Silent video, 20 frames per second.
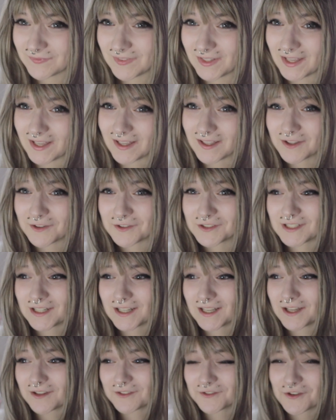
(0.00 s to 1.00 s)
But yeah, go
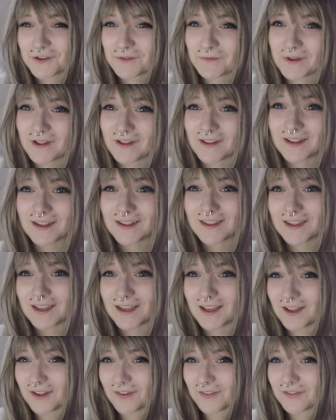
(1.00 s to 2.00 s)
check out Dreamholic.
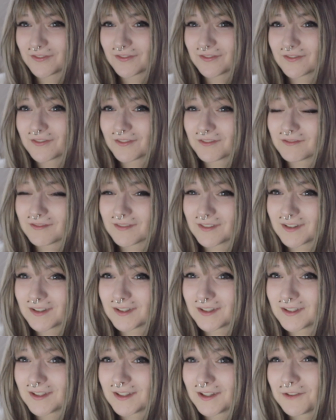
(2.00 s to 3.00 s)
They have a
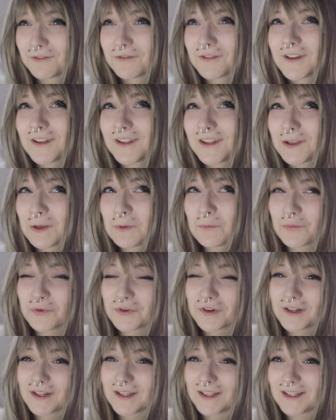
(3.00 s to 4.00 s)
really, really
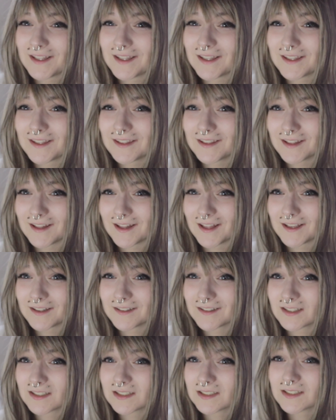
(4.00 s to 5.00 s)
pretty
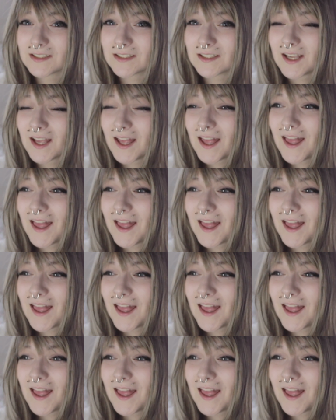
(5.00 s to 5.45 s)
collection.